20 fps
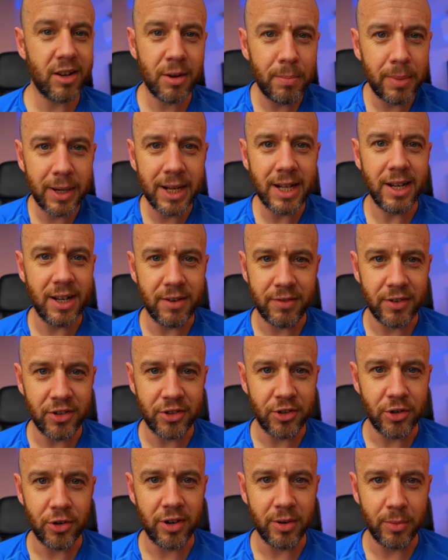completely different
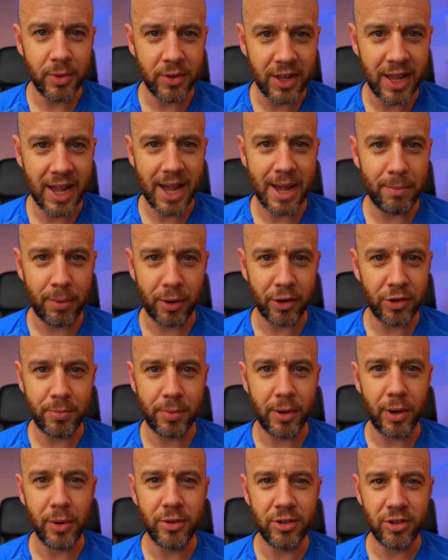story with the AirPods
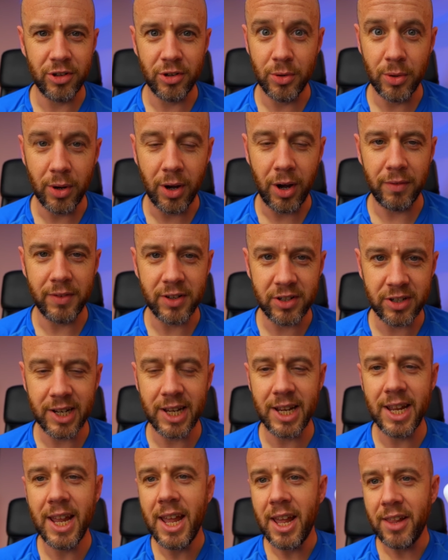Pro 2,
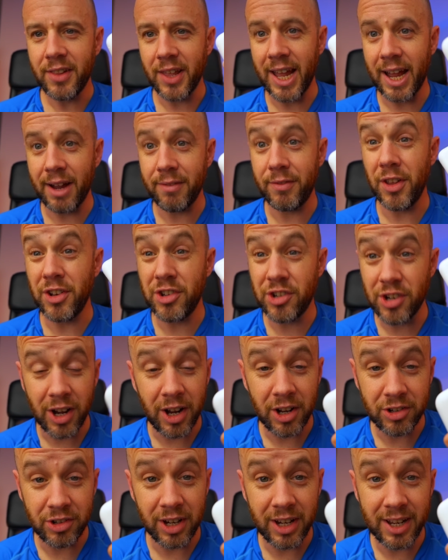obviously. They have the
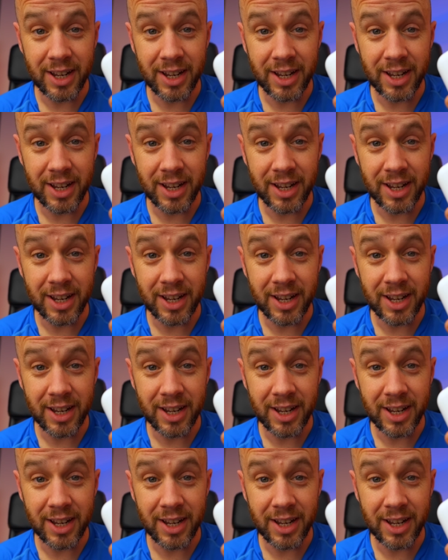charging